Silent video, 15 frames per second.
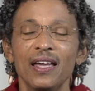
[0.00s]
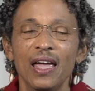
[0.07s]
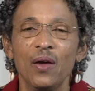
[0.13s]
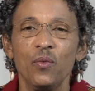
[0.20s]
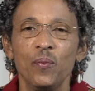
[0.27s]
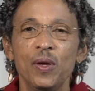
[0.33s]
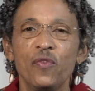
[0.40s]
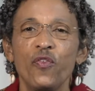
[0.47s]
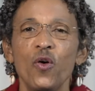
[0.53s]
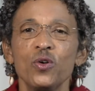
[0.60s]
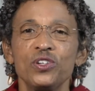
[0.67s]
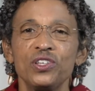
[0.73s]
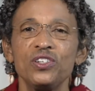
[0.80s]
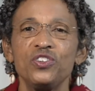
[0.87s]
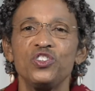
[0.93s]
And we
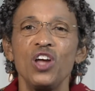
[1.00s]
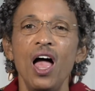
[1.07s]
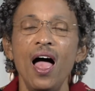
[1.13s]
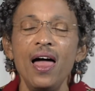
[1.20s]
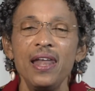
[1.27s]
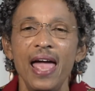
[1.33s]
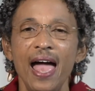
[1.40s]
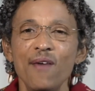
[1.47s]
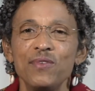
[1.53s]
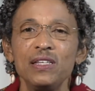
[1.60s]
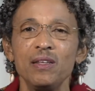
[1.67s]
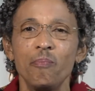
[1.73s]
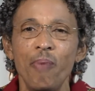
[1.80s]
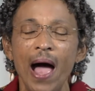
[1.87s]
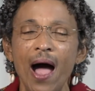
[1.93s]
refers to John having
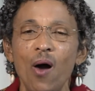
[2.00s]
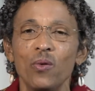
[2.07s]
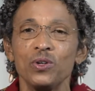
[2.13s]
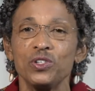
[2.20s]
the power.